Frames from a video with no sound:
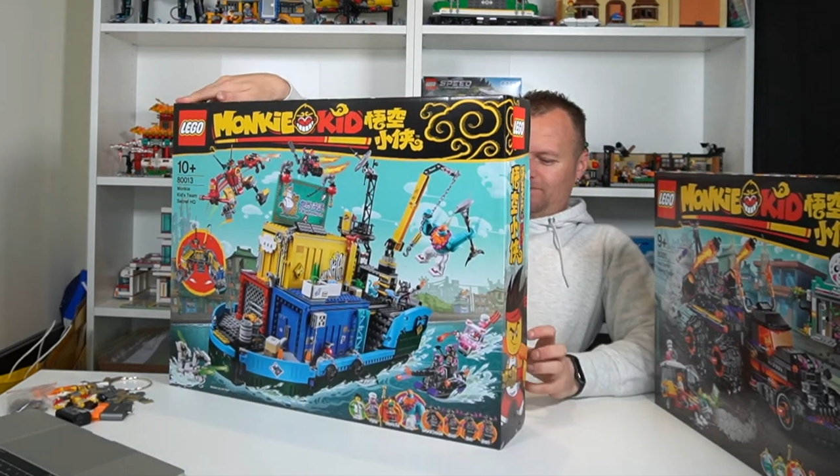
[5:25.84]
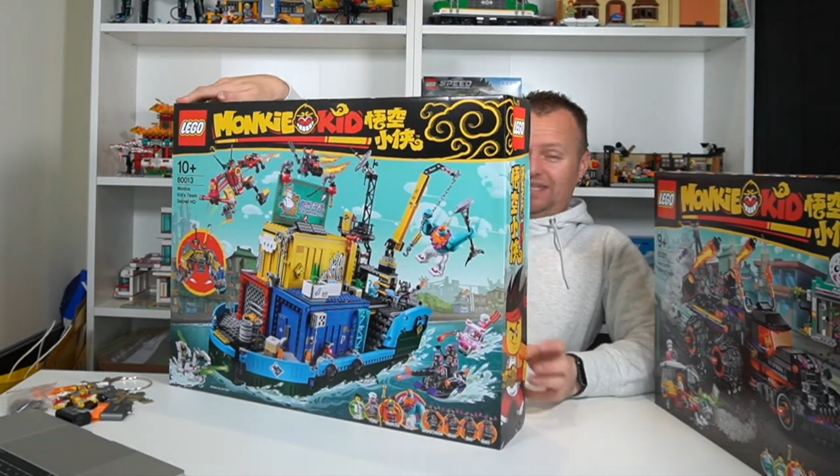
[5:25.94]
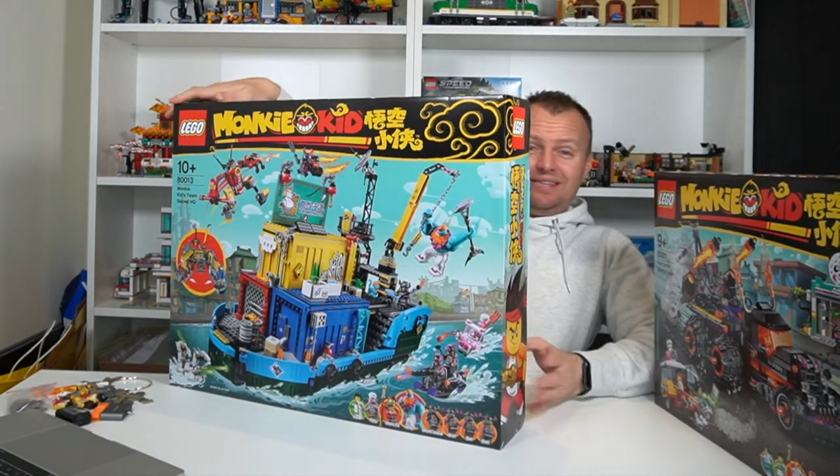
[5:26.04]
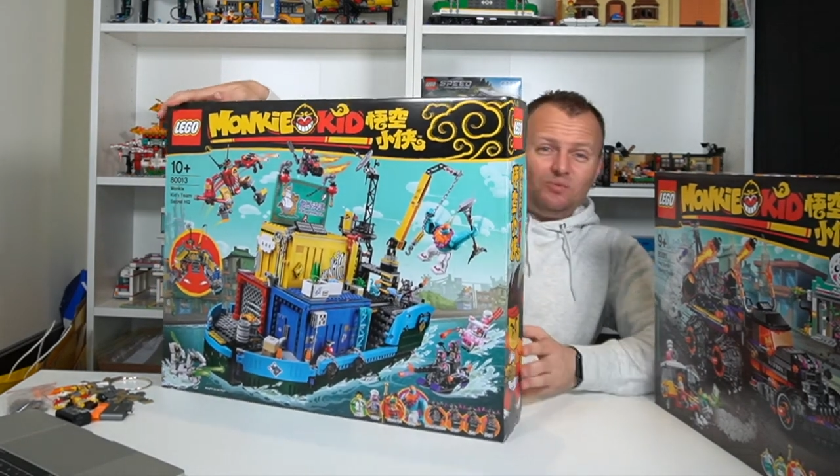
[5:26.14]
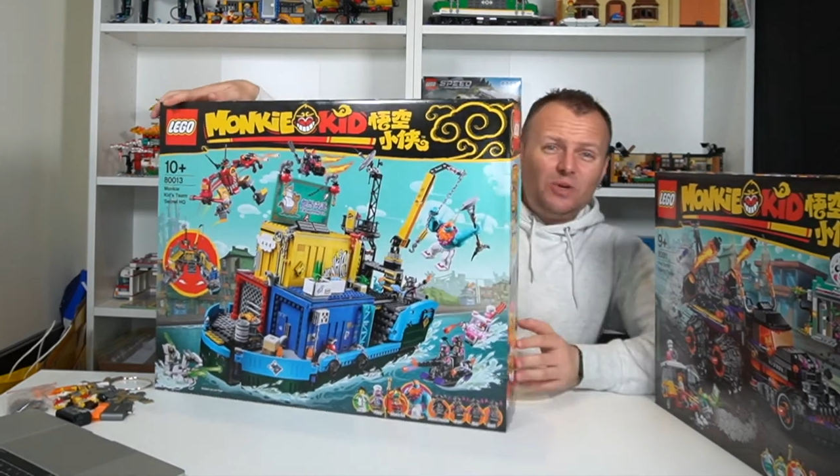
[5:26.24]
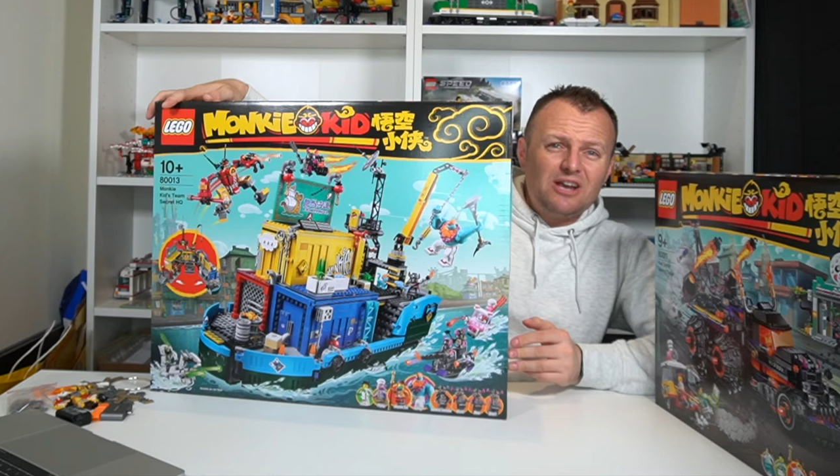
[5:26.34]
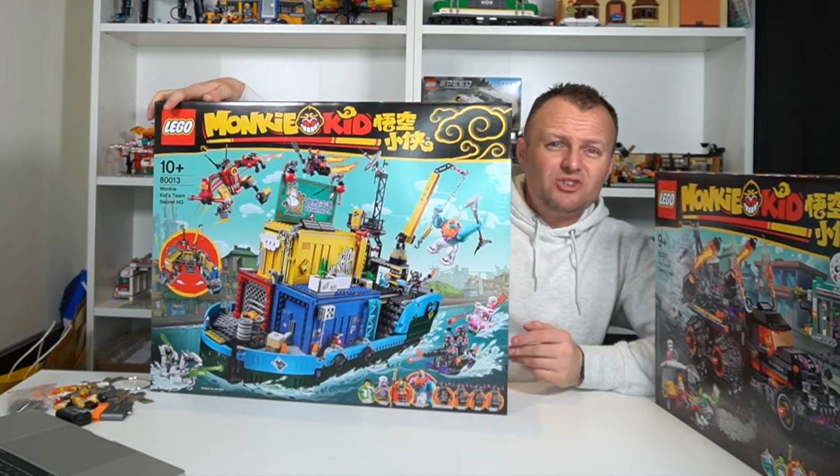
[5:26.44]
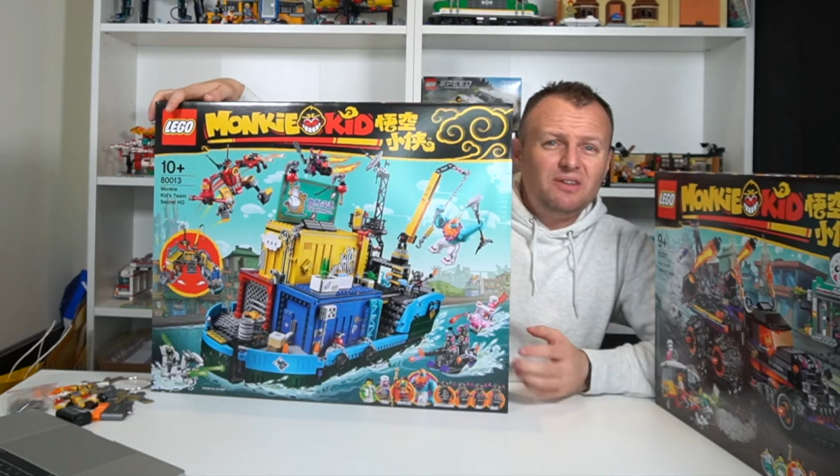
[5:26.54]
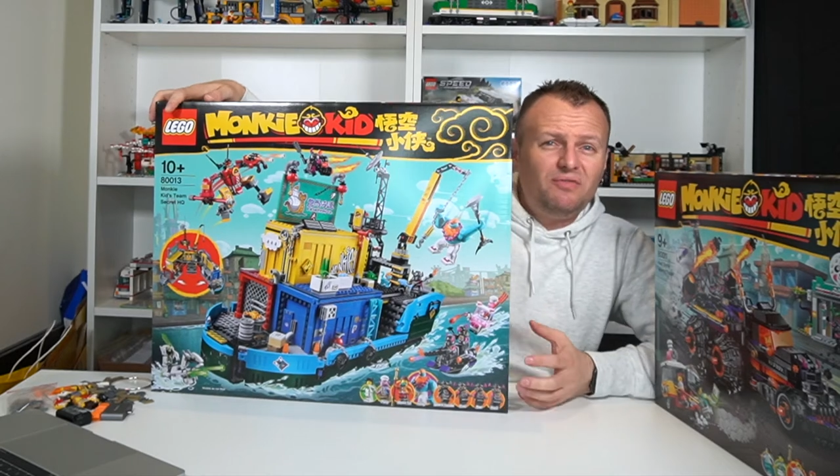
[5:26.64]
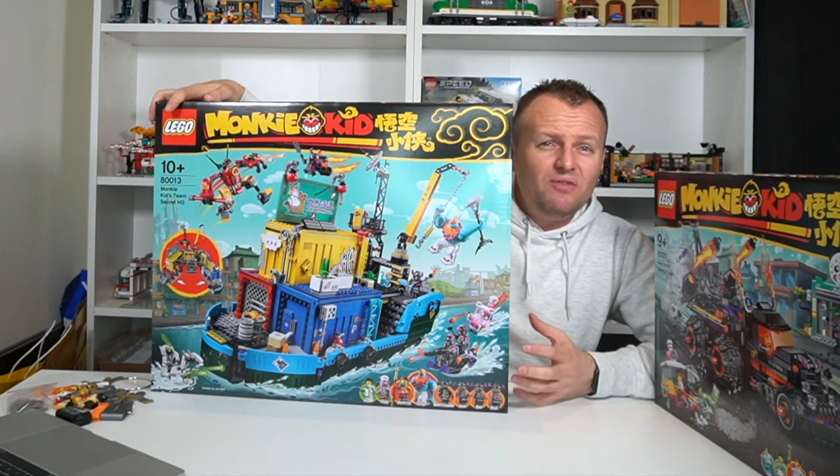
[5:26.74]
This would
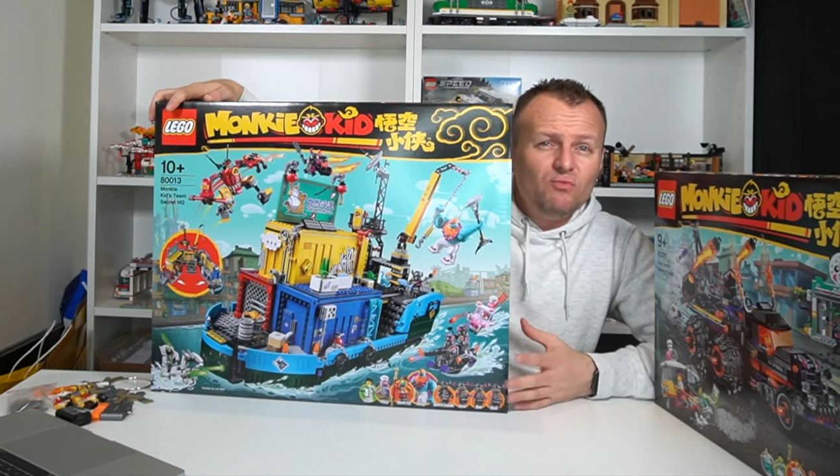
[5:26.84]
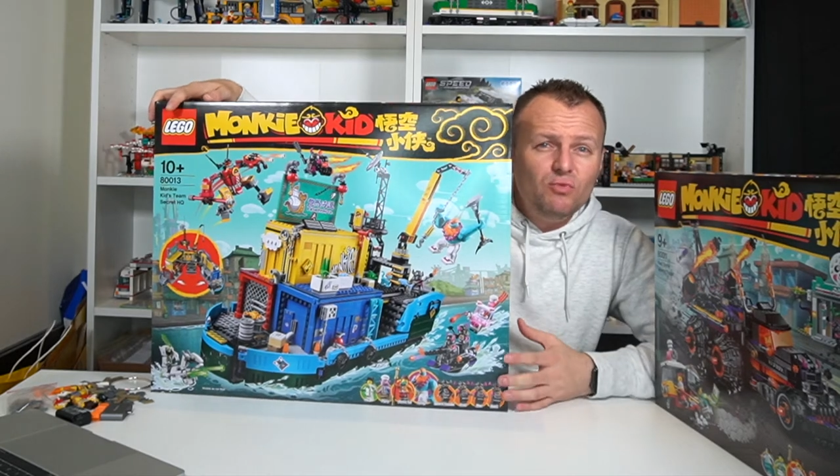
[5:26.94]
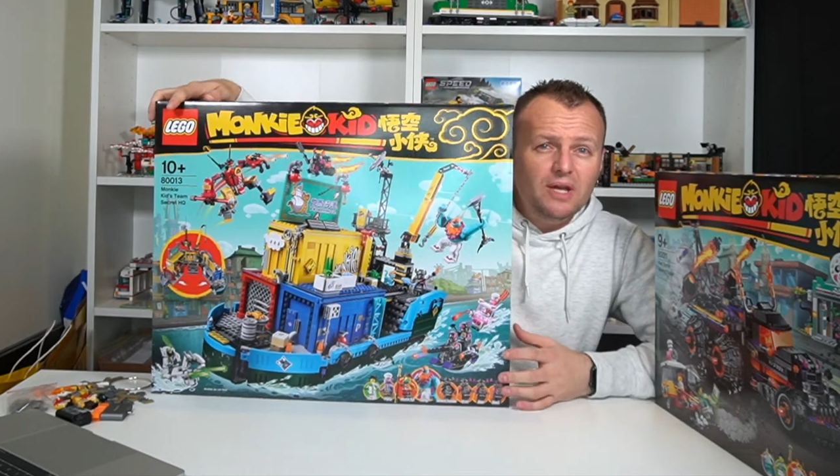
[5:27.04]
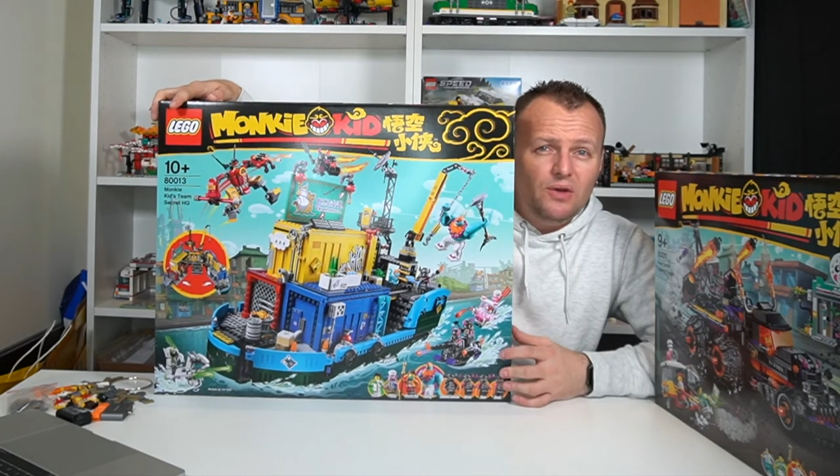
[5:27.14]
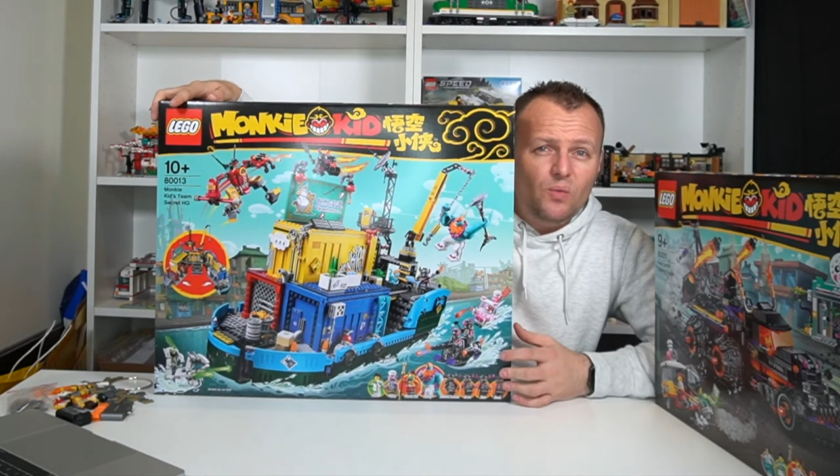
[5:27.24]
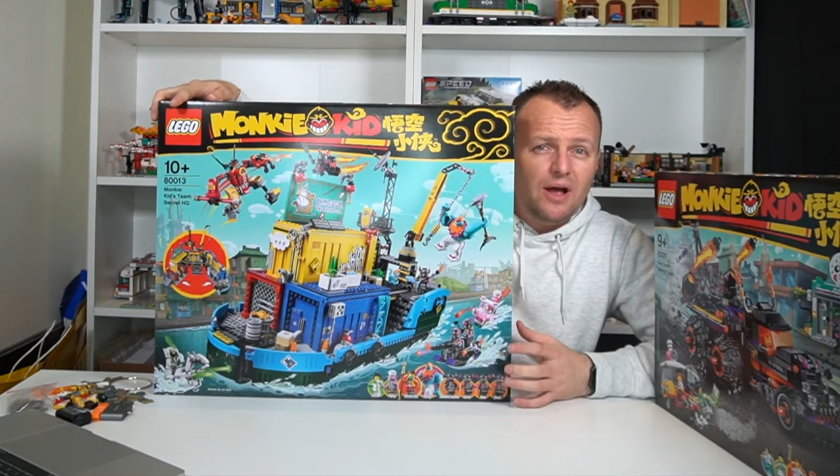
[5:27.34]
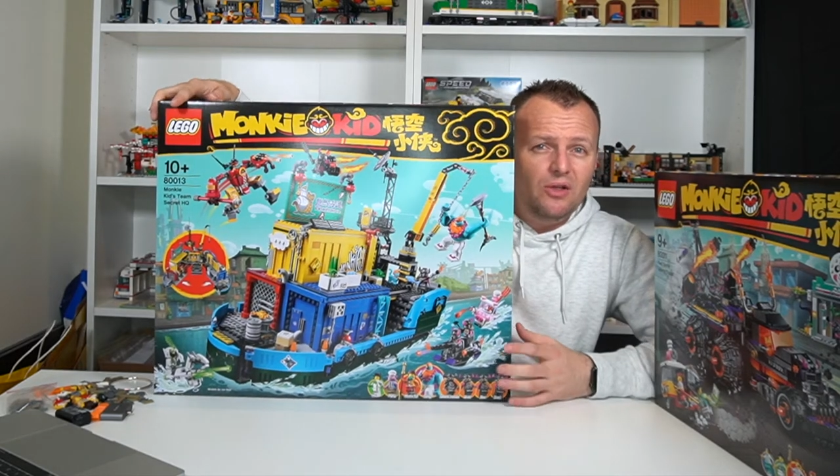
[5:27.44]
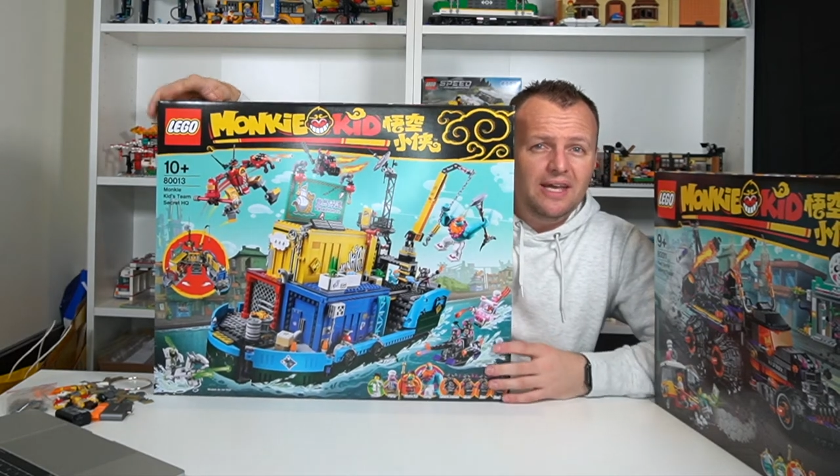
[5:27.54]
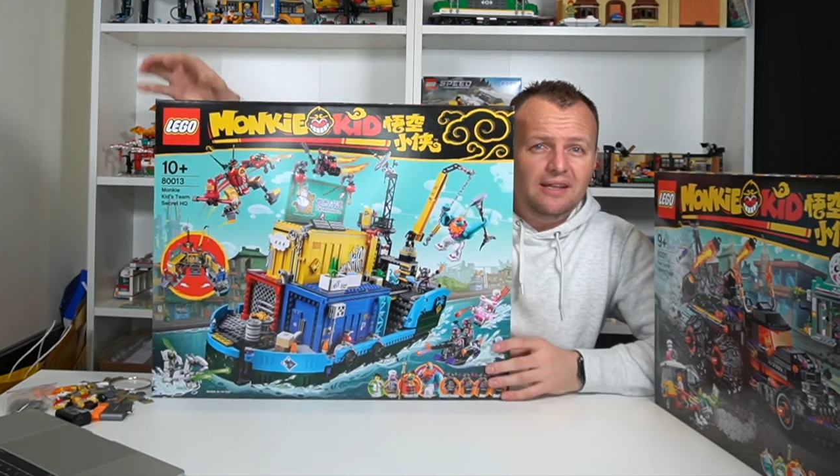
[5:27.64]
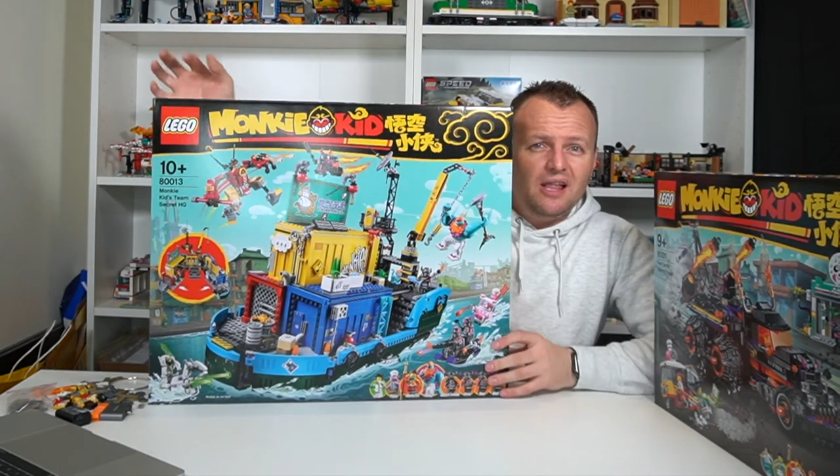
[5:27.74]
actually fit really
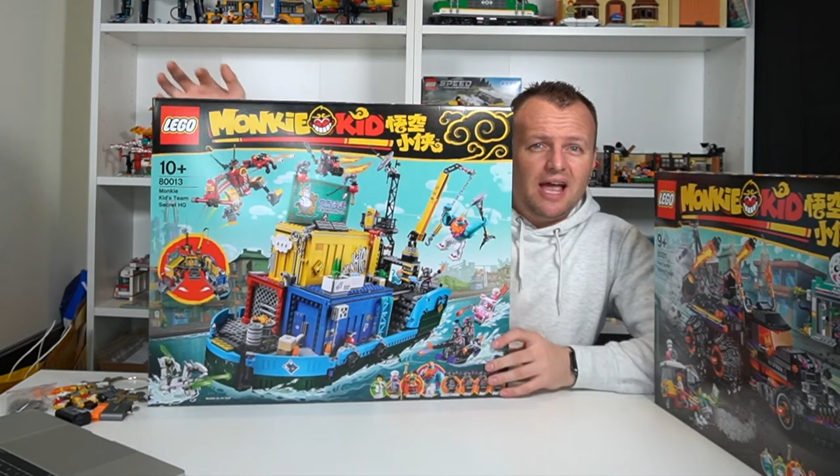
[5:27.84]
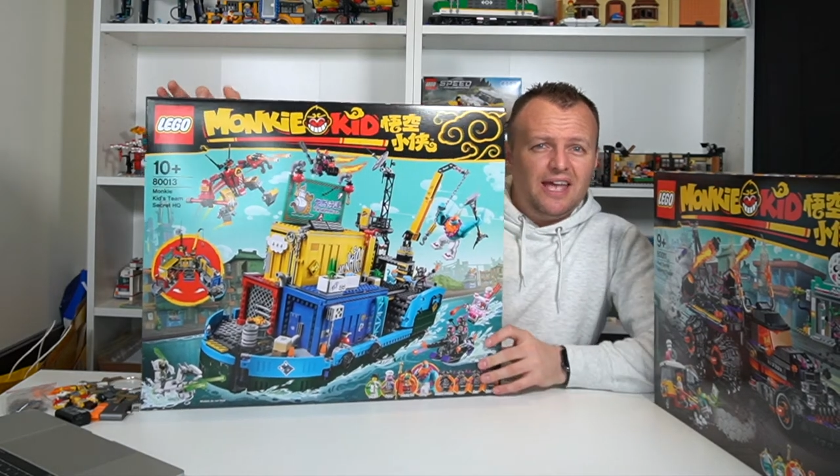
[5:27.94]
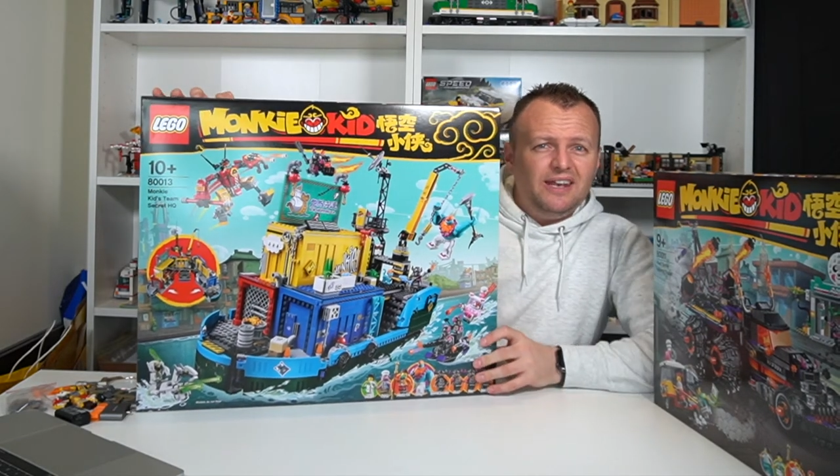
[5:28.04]
well in like a